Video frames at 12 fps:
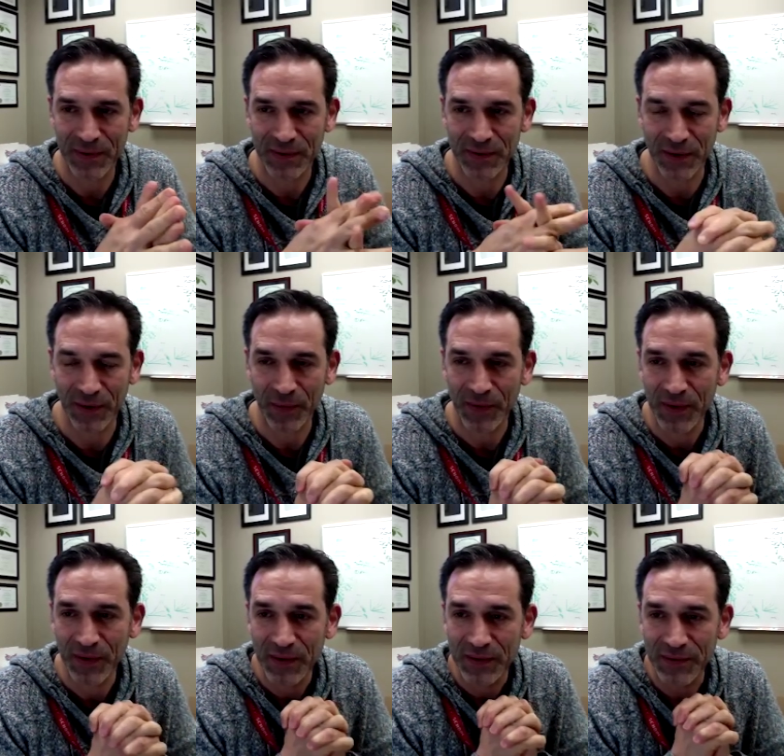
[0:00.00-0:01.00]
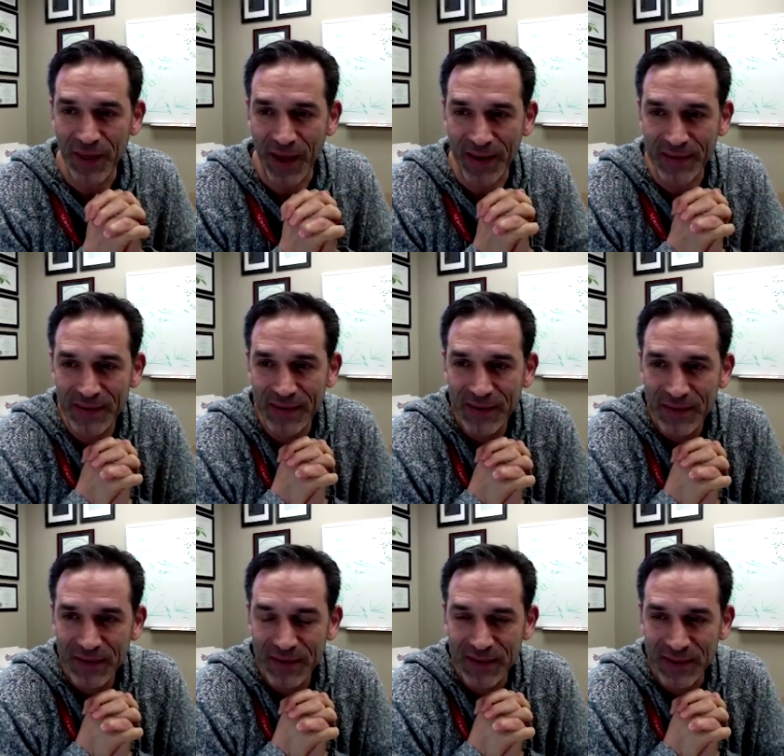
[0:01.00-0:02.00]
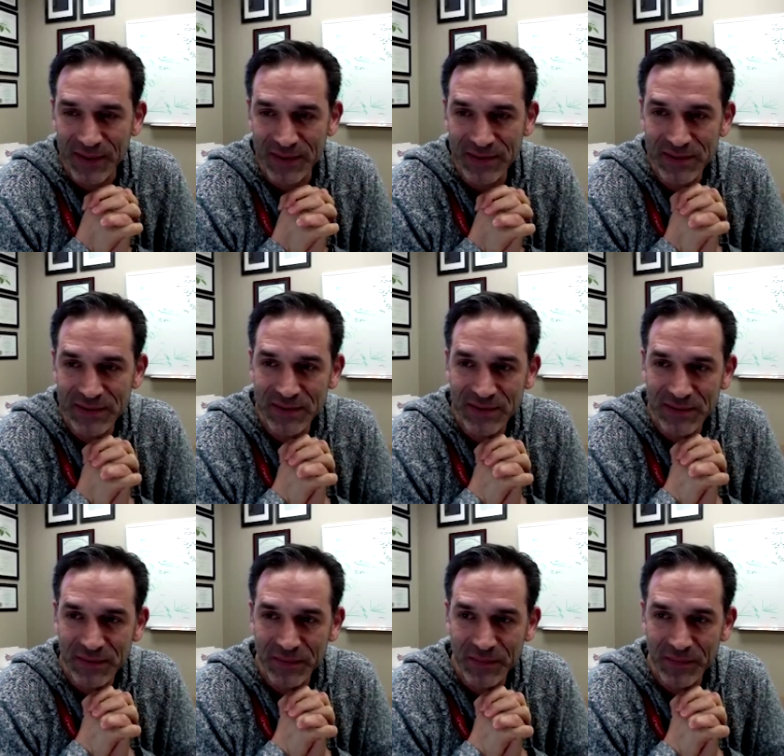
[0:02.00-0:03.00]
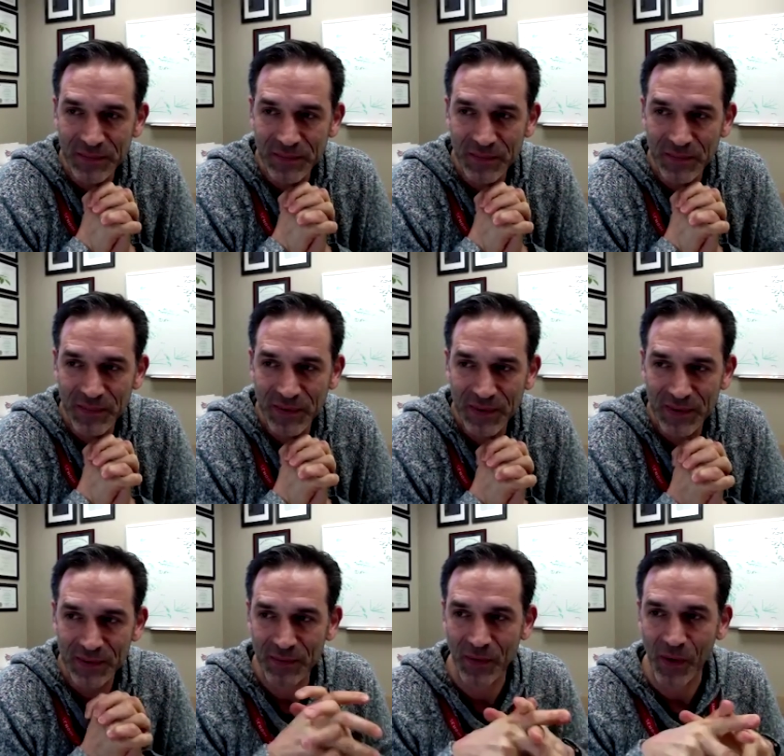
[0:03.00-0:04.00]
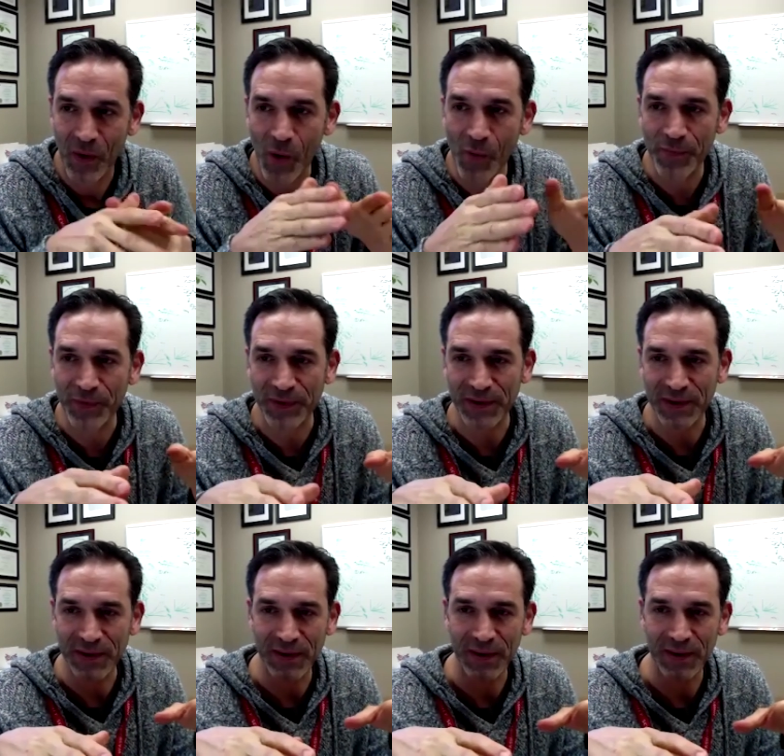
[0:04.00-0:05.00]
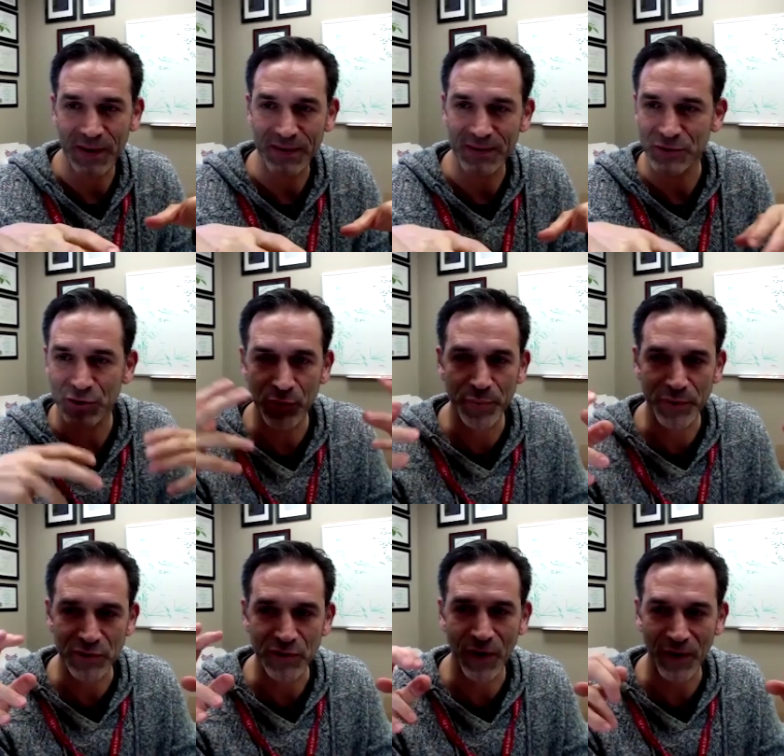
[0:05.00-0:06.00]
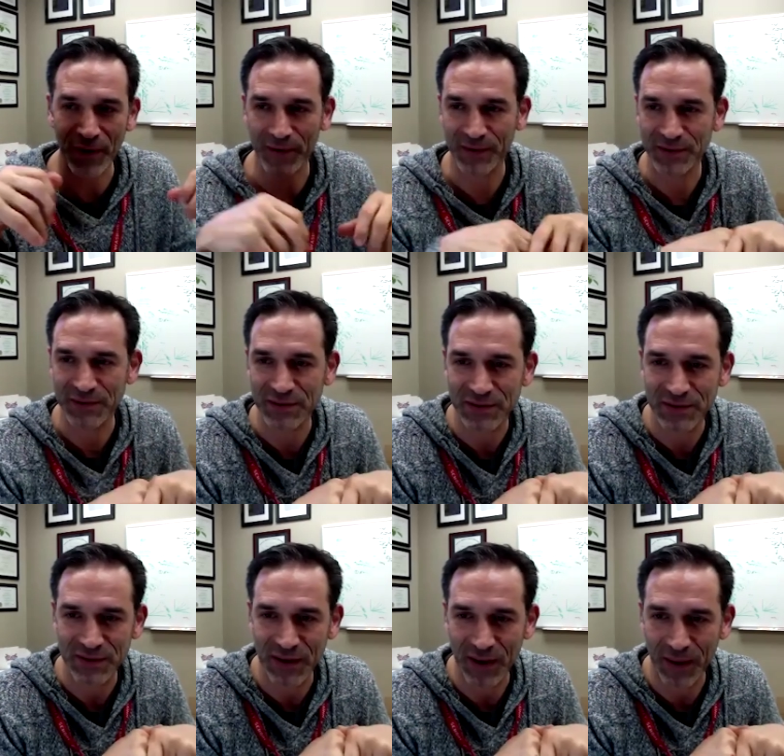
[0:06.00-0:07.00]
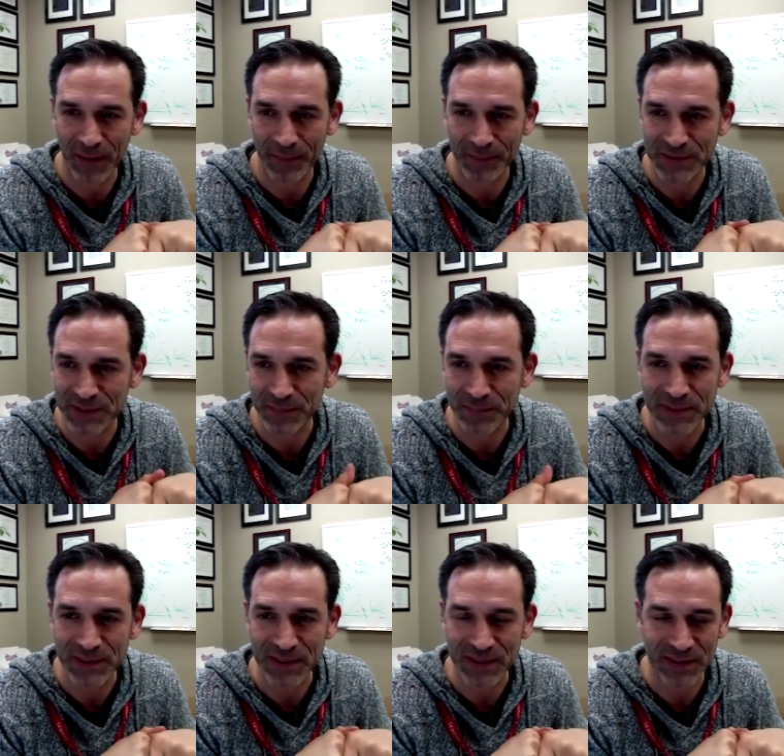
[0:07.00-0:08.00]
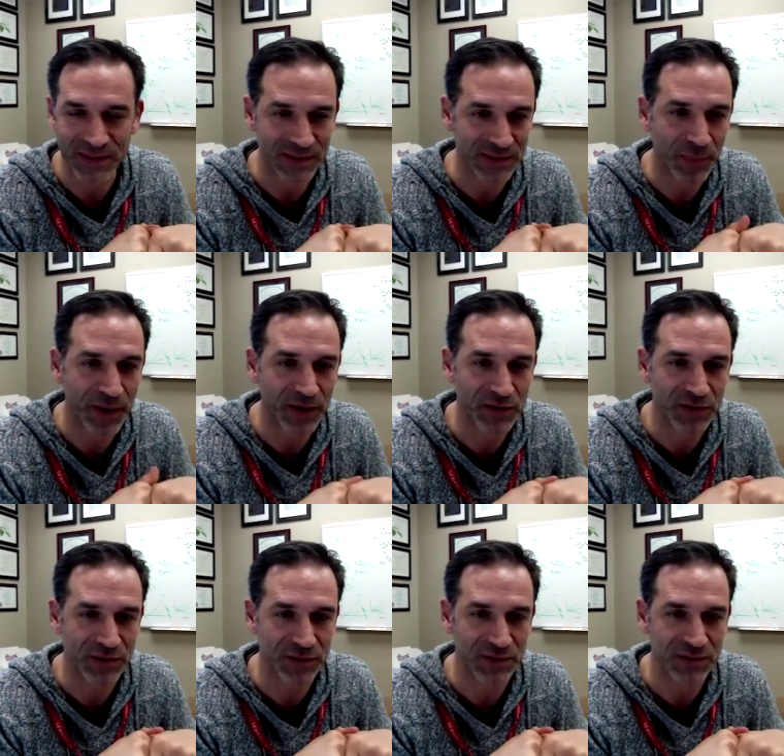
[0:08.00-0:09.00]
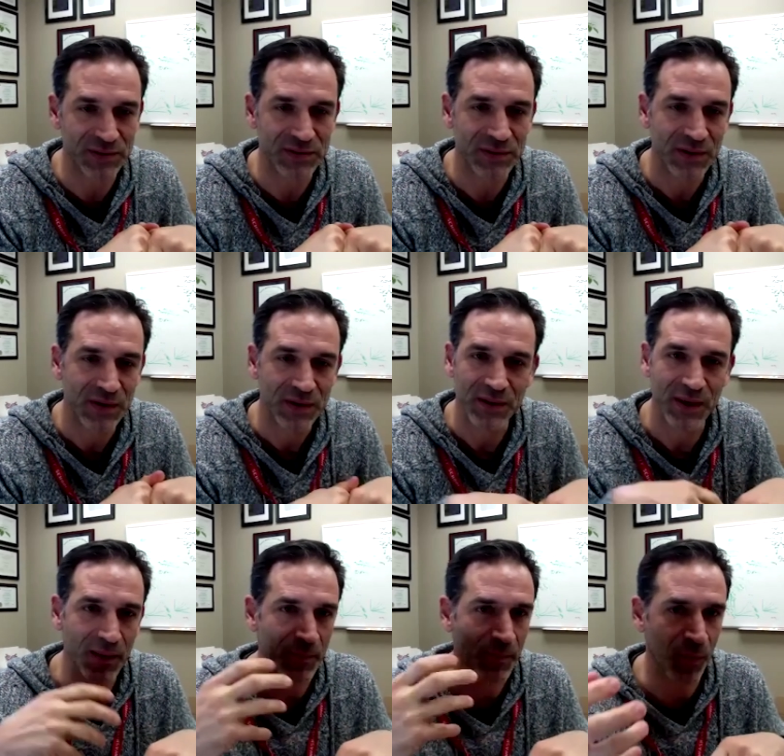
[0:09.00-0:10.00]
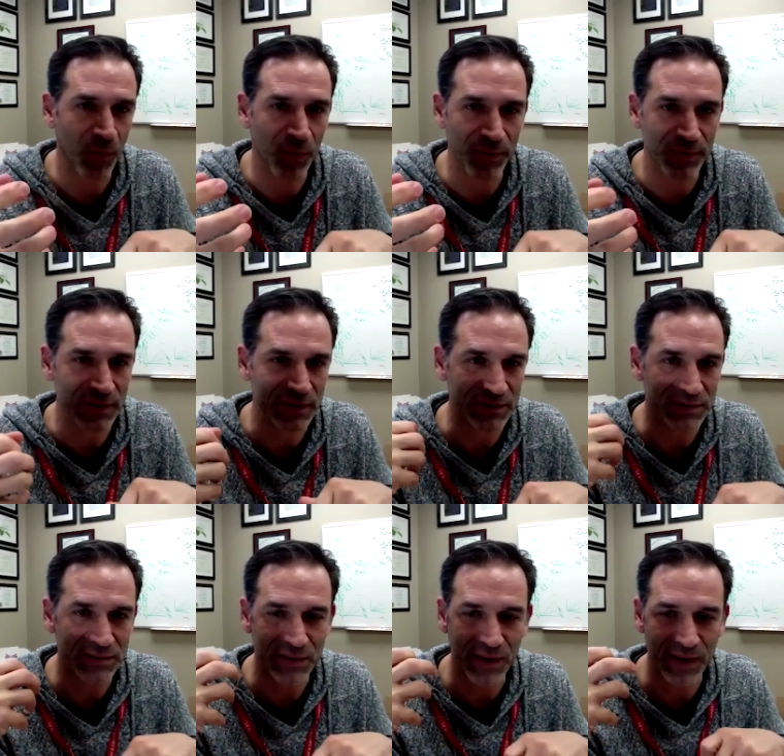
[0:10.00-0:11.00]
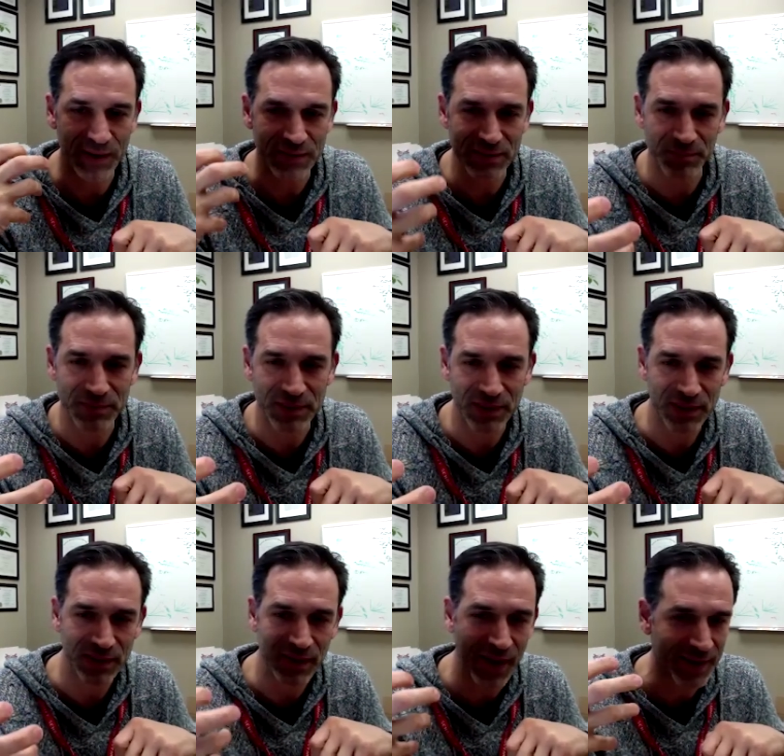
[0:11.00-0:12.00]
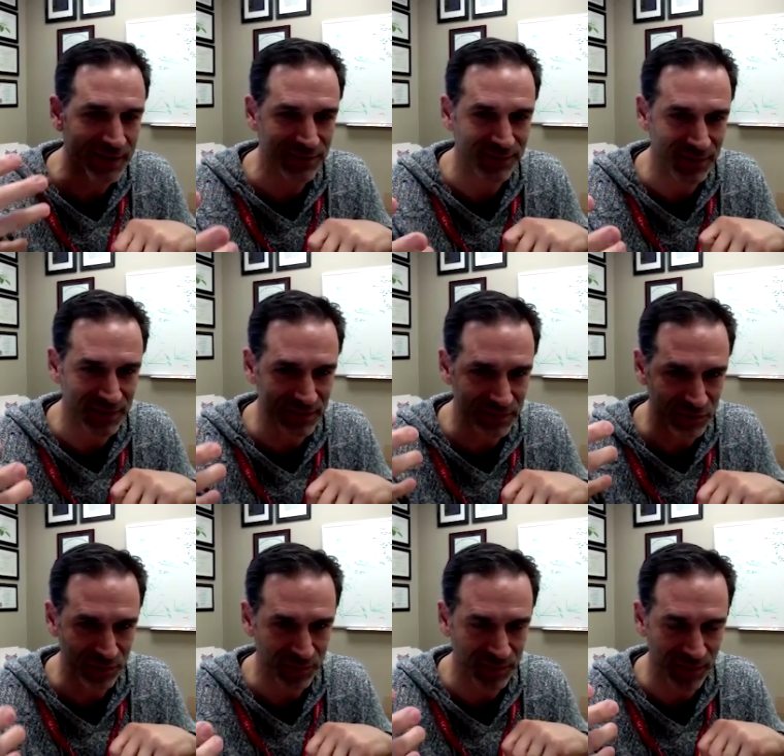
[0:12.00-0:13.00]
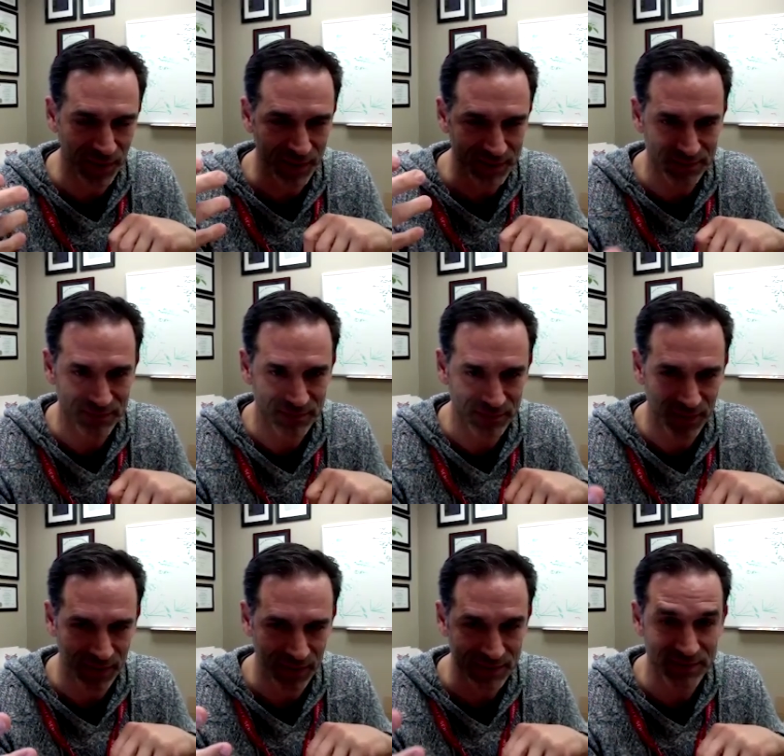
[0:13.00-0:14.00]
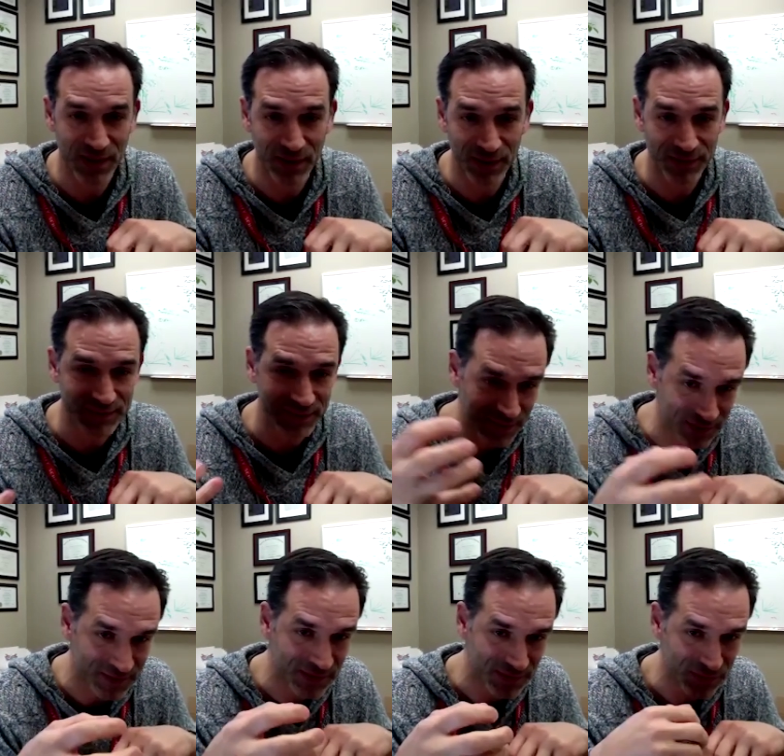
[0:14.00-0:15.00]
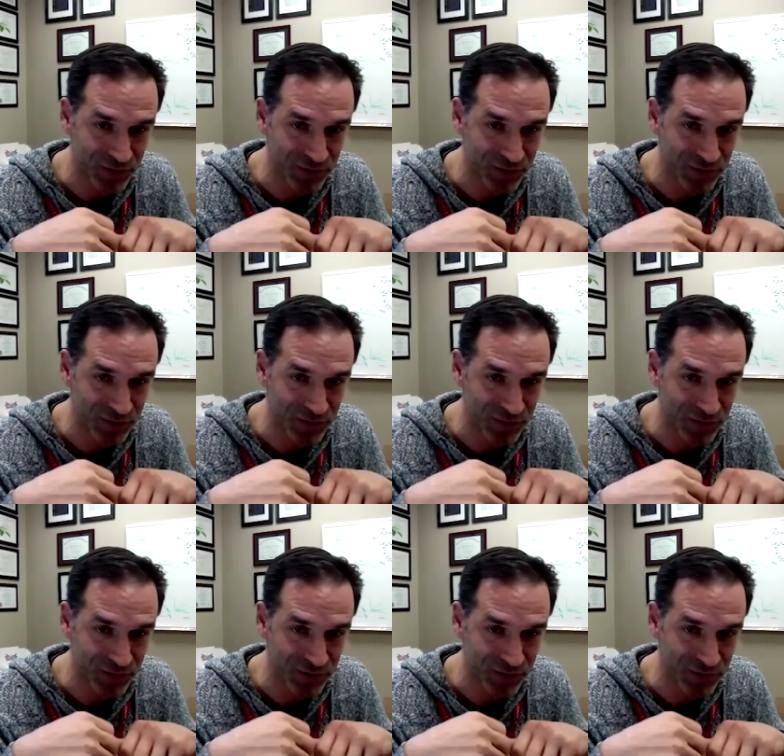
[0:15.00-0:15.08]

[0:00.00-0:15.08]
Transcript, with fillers: you know, that is hopefully going to supercharge um, sip-T in these patients, get more of these uh, sip-T activated tum- uh, uh, cells into the